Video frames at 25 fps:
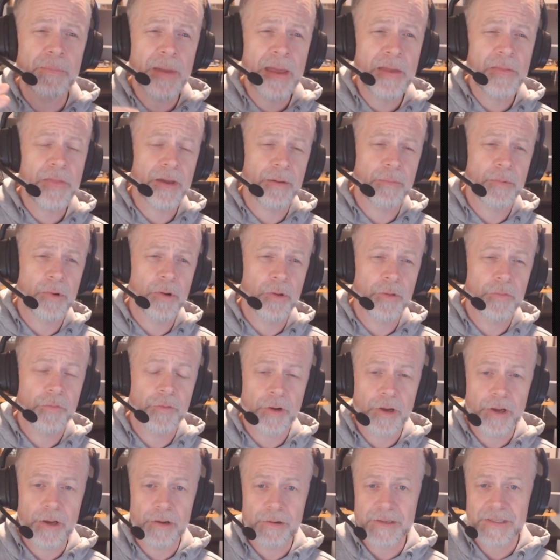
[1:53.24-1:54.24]
thing I'm going for
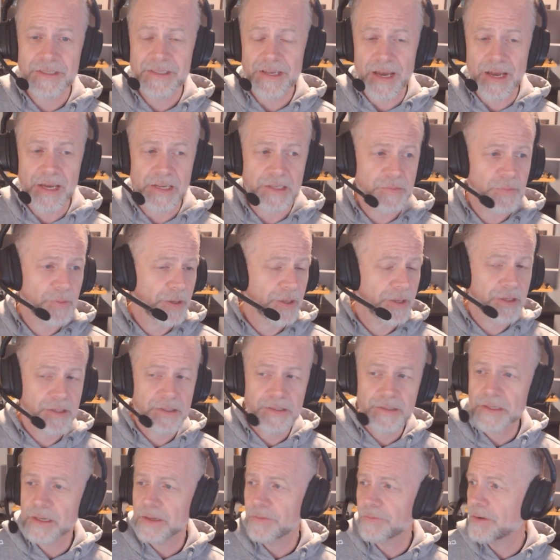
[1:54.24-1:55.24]
here is size,
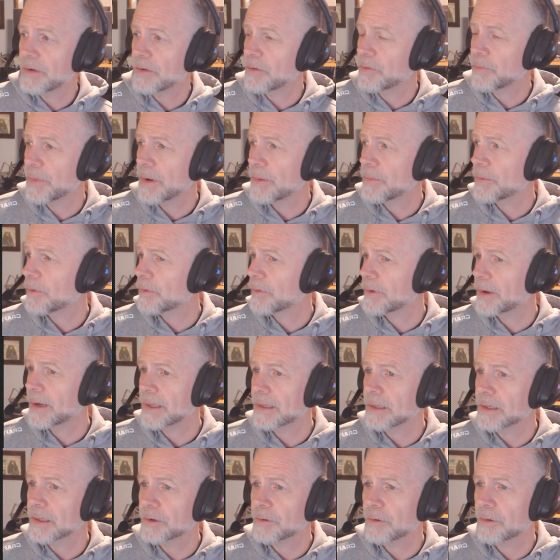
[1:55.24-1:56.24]
because if I remember right,
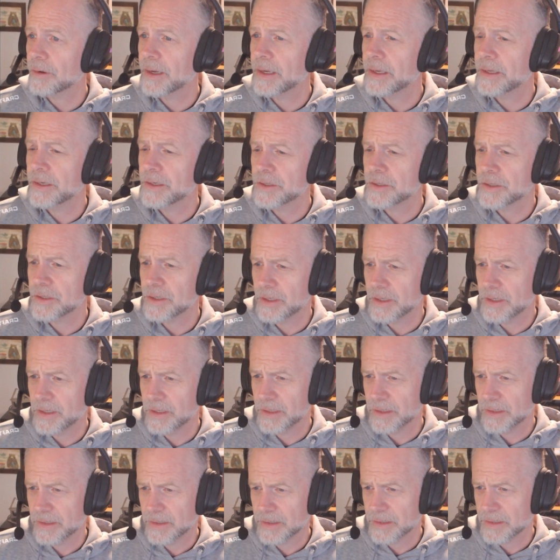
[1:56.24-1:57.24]
Lagrange
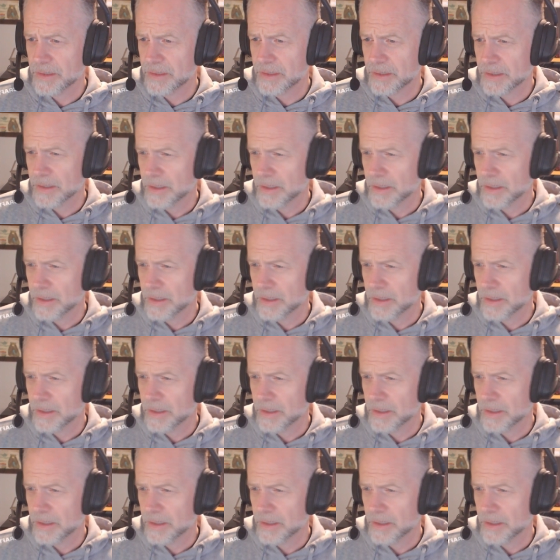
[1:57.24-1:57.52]
is,